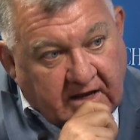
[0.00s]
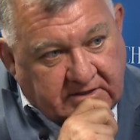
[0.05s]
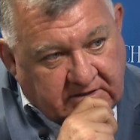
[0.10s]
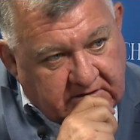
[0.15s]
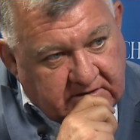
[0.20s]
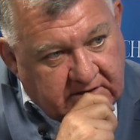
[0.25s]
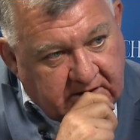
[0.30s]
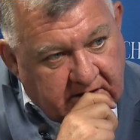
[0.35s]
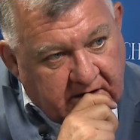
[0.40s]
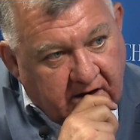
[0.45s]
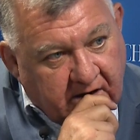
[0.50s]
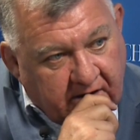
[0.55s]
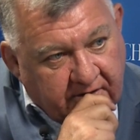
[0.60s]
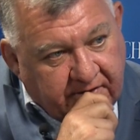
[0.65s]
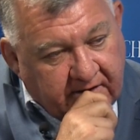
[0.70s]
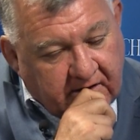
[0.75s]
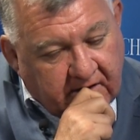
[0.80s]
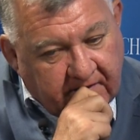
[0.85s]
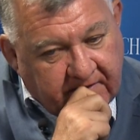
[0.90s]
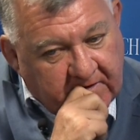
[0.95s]
Yes, yeah,
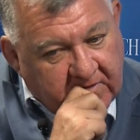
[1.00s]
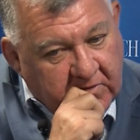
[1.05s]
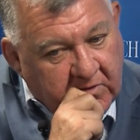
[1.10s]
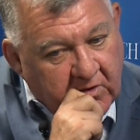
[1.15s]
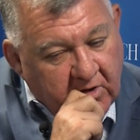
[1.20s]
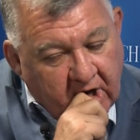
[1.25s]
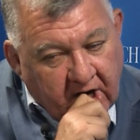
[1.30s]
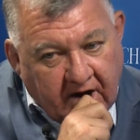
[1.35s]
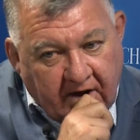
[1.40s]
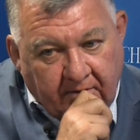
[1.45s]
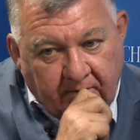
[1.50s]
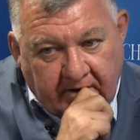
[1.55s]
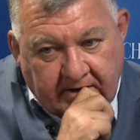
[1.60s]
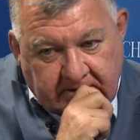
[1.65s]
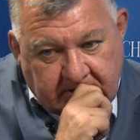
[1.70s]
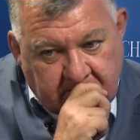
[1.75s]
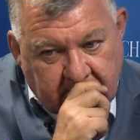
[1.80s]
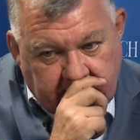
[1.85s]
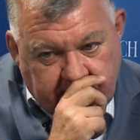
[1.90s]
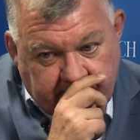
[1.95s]
I think yes. I
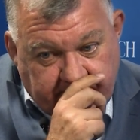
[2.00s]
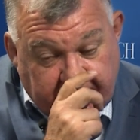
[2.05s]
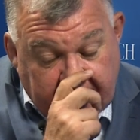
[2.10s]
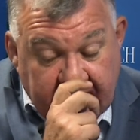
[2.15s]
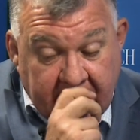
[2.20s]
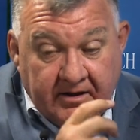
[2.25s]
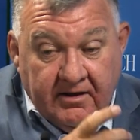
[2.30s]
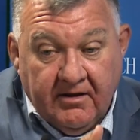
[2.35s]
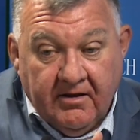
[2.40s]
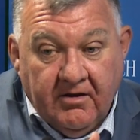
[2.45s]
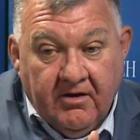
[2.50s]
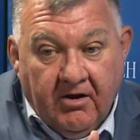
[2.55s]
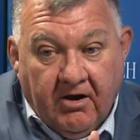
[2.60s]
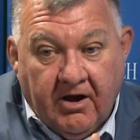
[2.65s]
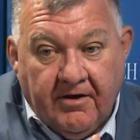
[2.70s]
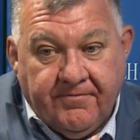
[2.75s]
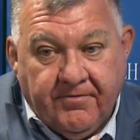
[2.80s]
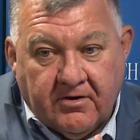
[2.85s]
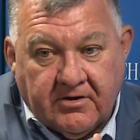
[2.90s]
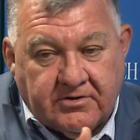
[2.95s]
always thought, and funny,
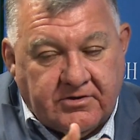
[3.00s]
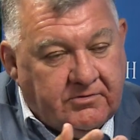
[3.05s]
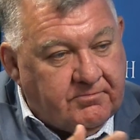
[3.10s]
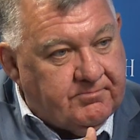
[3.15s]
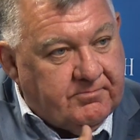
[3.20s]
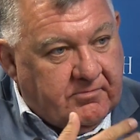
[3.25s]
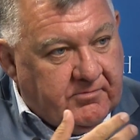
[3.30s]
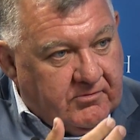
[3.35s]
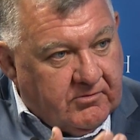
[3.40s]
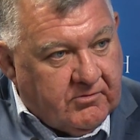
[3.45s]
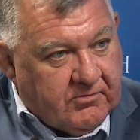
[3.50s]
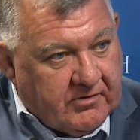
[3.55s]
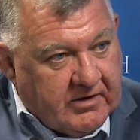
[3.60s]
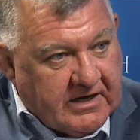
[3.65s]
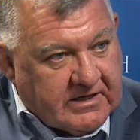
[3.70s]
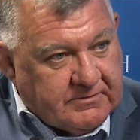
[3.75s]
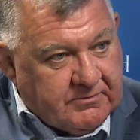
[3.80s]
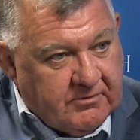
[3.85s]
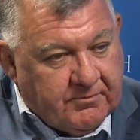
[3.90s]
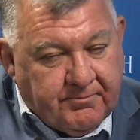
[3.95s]
I function
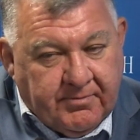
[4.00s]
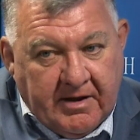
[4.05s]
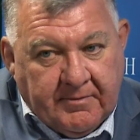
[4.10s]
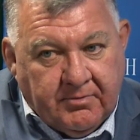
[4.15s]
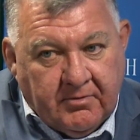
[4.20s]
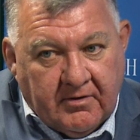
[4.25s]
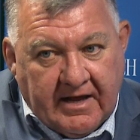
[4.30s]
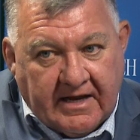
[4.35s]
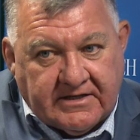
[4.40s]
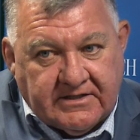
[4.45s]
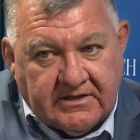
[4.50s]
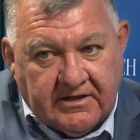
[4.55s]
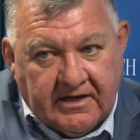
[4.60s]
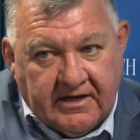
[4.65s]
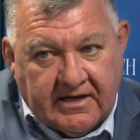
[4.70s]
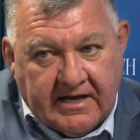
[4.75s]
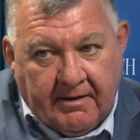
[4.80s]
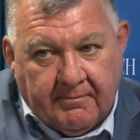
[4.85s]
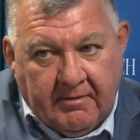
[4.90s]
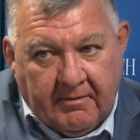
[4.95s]
use election with people
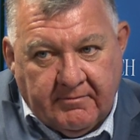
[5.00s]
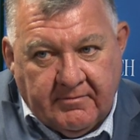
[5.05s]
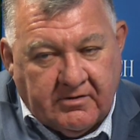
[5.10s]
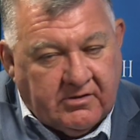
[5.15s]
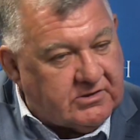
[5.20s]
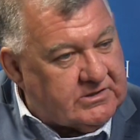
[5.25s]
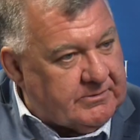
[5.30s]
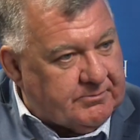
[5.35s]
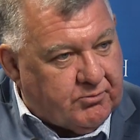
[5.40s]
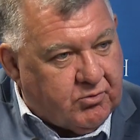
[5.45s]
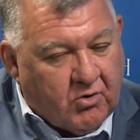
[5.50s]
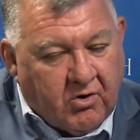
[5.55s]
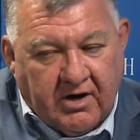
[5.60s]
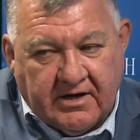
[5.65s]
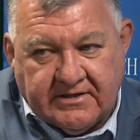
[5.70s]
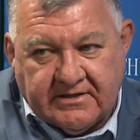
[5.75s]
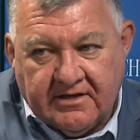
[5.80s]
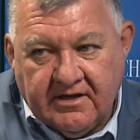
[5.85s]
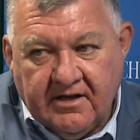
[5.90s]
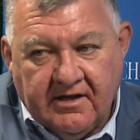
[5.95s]
actually come up and I was
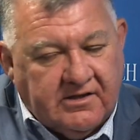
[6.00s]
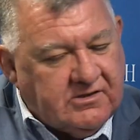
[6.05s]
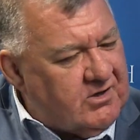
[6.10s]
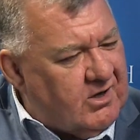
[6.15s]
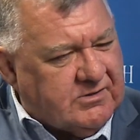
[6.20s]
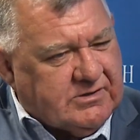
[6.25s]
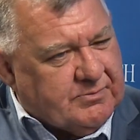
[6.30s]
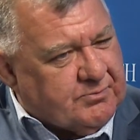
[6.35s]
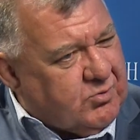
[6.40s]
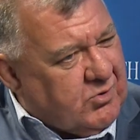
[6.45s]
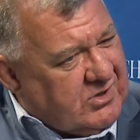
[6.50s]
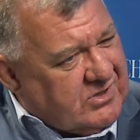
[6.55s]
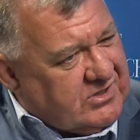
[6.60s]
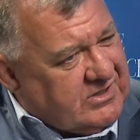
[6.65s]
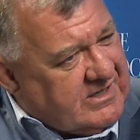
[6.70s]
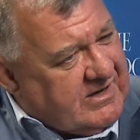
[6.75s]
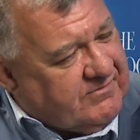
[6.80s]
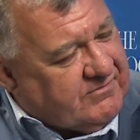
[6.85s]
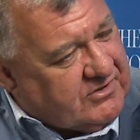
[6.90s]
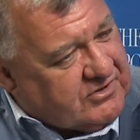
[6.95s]
surprised. I
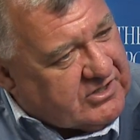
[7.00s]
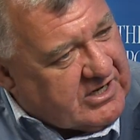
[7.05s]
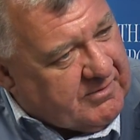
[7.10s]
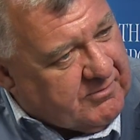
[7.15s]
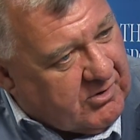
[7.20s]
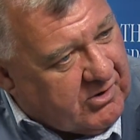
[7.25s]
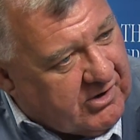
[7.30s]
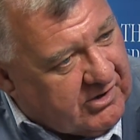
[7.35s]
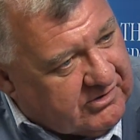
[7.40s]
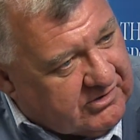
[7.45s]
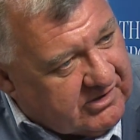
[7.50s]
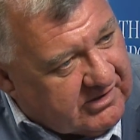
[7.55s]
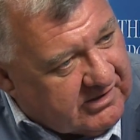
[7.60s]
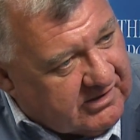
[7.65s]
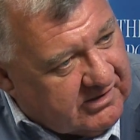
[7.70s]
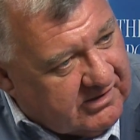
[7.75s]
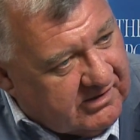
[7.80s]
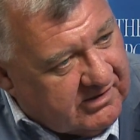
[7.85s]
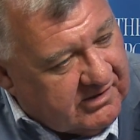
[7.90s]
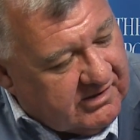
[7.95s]
didn't have to show my
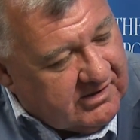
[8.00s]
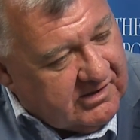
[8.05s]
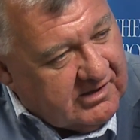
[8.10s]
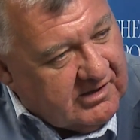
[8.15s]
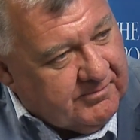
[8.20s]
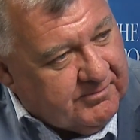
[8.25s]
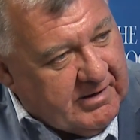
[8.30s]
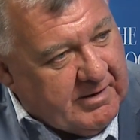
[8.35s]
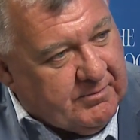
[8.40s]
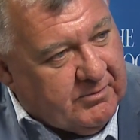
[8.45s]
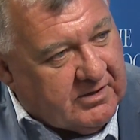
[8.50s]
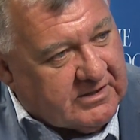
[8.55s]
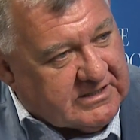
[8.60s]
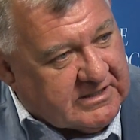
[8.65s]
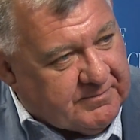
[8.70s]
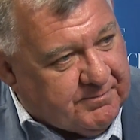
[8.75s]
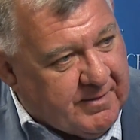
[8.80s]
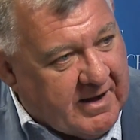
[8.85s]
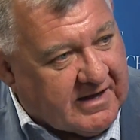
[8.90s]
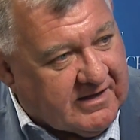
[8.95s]
ID. People
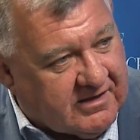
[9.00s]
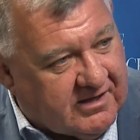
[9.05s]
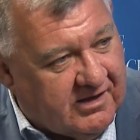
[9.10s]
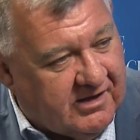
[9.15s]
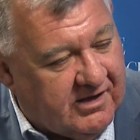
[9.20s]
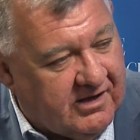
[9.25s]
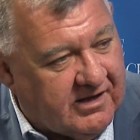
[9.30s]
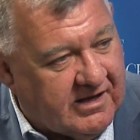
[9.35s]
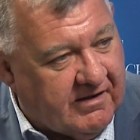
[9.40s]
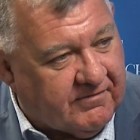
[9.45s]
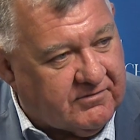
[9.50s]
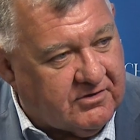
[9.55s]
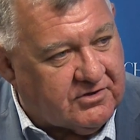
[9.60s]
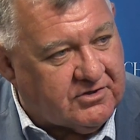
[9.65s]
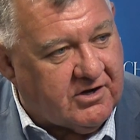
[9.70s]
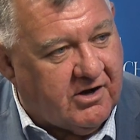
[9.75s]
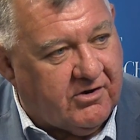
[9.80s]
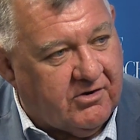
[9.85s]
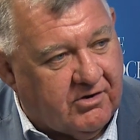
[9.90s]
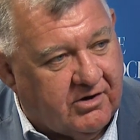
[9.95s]
expect you have
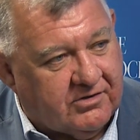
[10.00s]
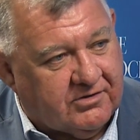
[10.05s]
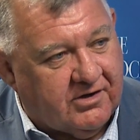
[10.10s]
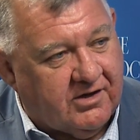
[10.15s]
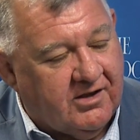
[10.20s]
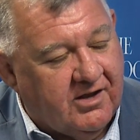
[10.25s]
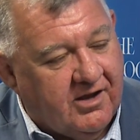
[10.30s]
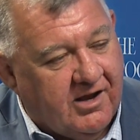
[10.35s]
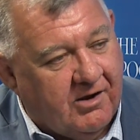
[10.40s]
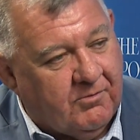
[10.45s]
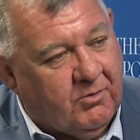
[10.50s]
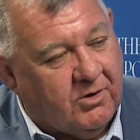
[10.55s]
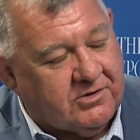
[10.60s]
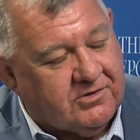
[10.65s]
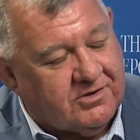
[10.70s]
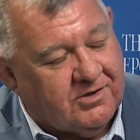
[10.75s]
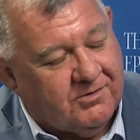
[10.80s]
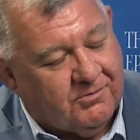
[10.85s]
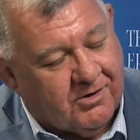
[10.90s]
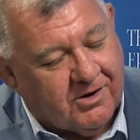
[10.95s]
to show your ID, and
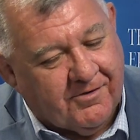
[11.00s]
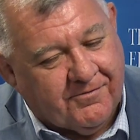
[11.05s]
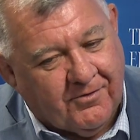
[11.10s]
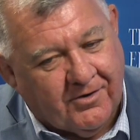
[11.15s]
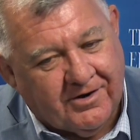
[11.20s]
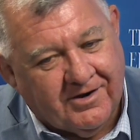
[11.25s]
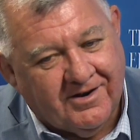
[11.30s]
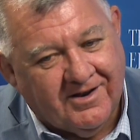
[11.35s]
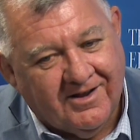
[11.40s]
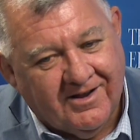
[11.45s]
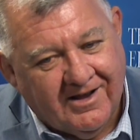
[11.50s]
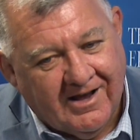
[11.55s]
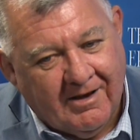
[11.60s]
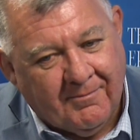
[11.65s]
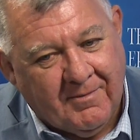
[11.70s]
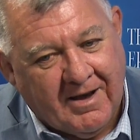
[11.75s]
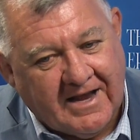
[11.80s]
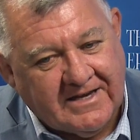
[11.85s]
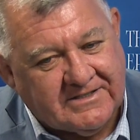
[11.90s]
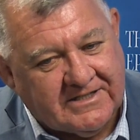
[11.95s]
what I find
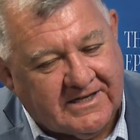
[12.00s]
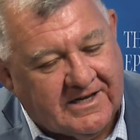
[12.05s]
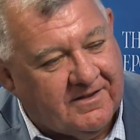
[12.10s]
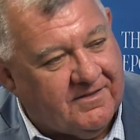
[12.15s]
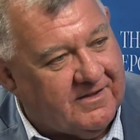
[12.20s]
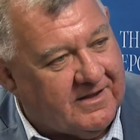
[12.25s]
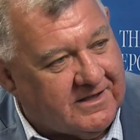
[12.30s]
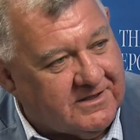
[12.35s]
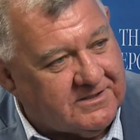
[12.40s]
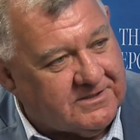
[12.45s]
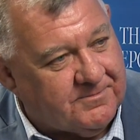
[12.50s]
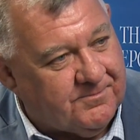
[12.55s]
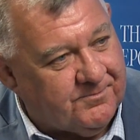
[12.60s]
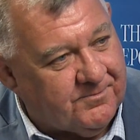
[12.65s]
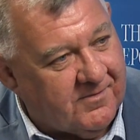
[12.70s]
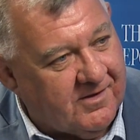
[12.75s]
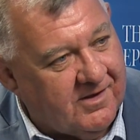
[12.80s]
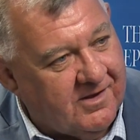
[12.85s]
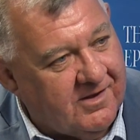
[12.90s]
amazing in this,